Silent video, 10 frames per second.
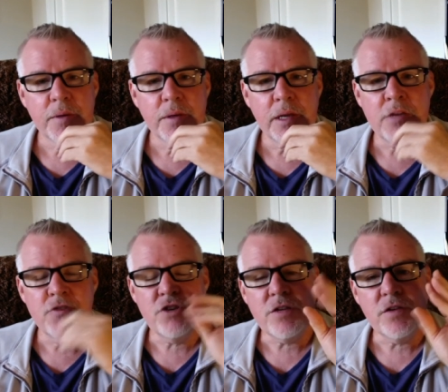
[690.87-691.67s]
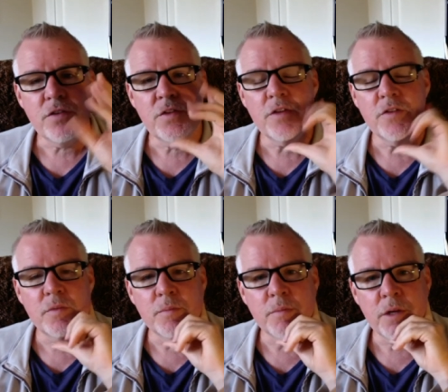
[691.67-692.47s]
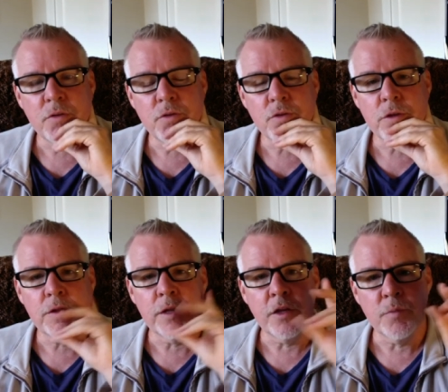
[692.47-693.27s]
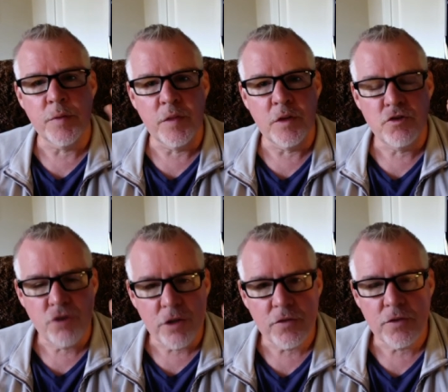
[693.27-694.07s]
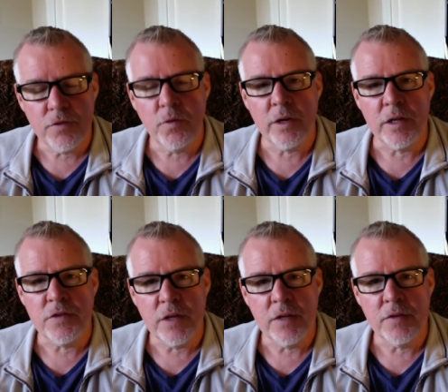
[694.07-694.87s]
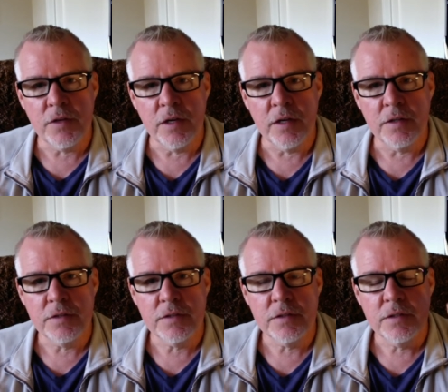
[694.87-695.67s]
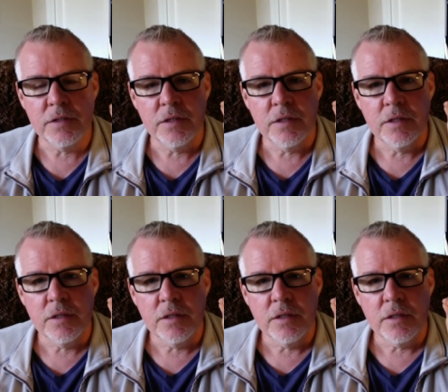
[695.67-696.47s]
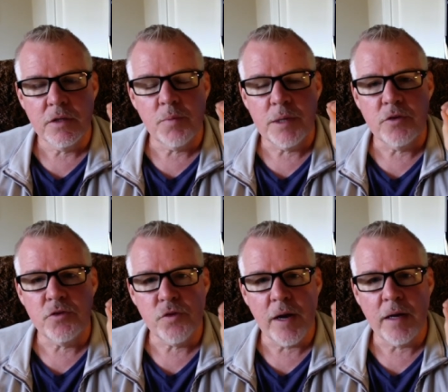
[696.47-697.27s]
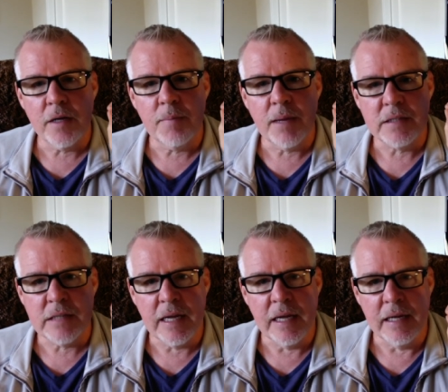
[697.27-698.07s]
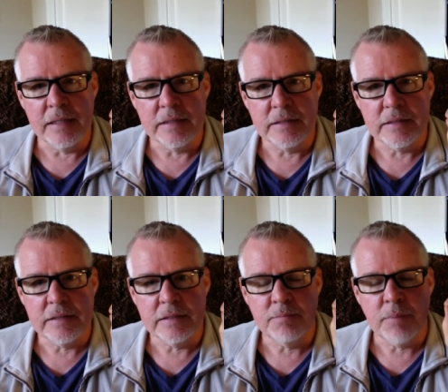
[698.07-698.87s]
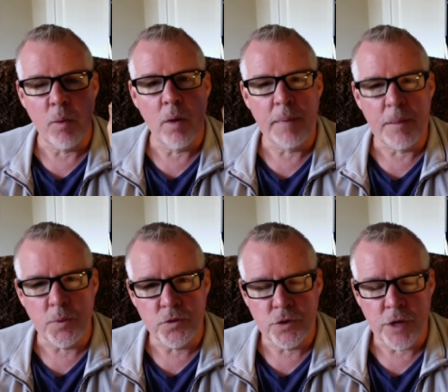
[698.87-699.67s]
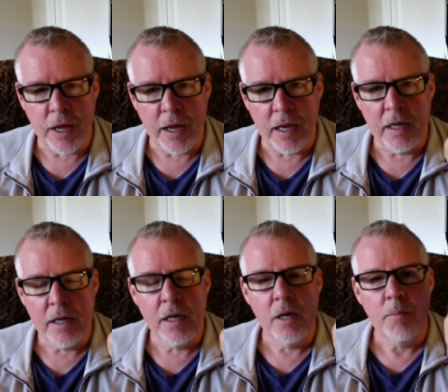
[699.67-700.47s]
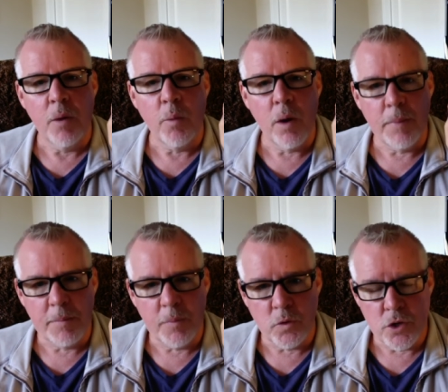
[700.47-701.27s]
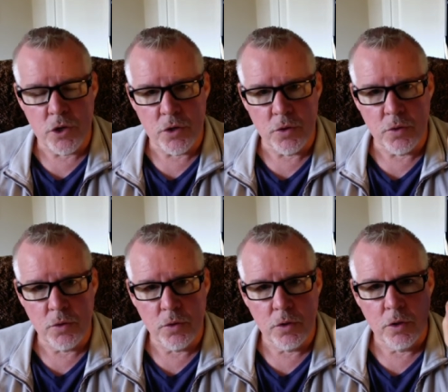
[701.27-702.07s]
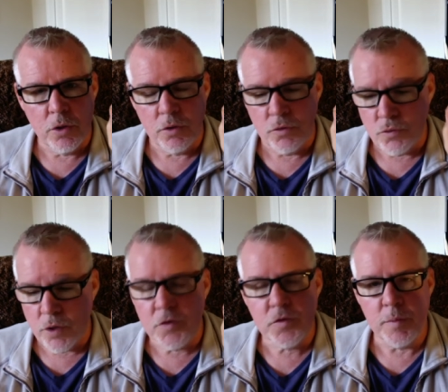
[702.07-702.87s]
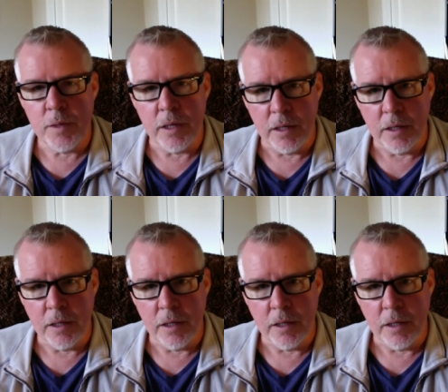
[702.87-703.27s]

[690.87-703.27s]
And Jesus says some interesting things, but the gist of what he says is, don't be distracted by signs, by what people say, by what people do. Trust me.